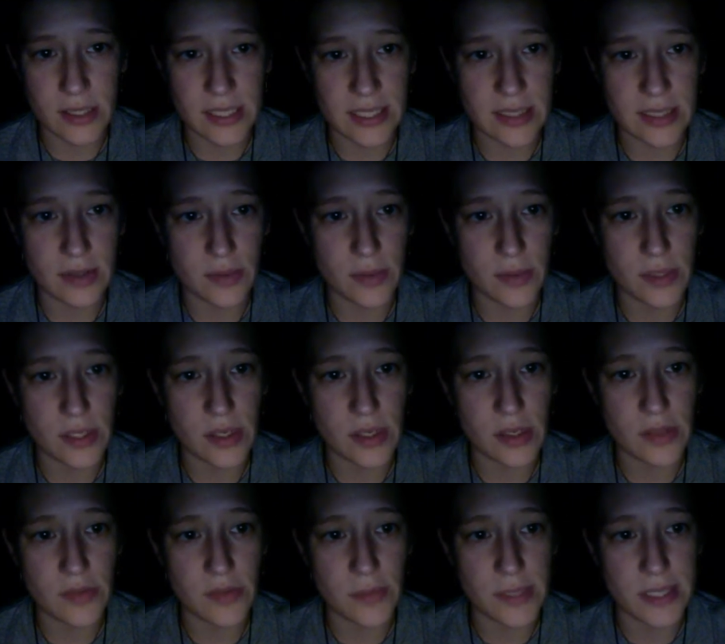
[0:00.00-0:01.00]
Gint returned
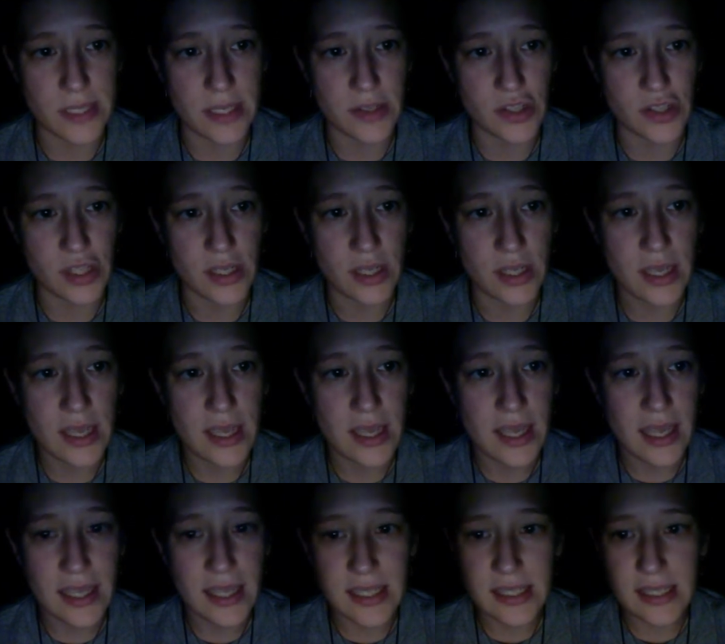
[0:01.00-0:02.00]
from his luncheon,
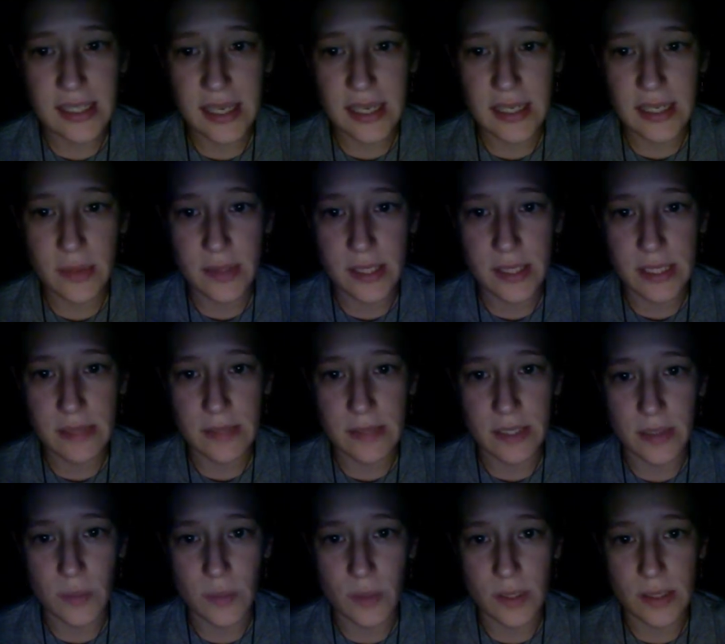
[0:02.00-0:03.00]
and he said he would see me
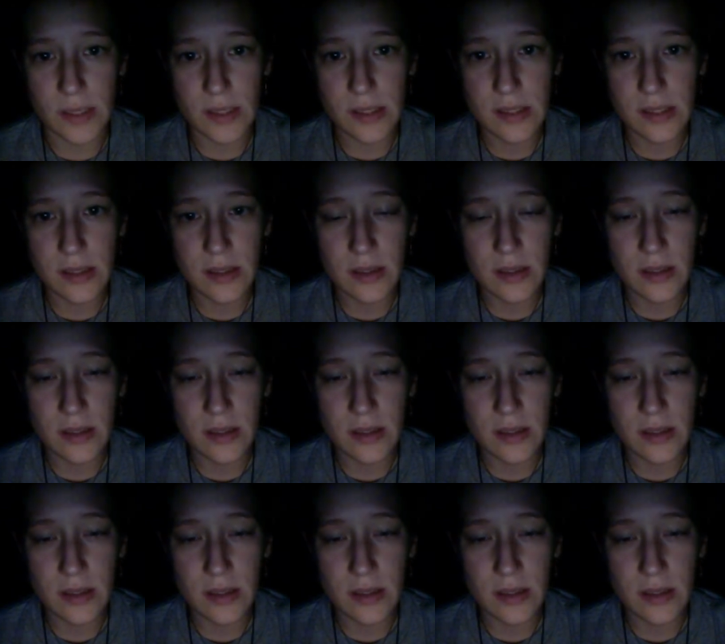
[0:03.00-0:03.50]
at once.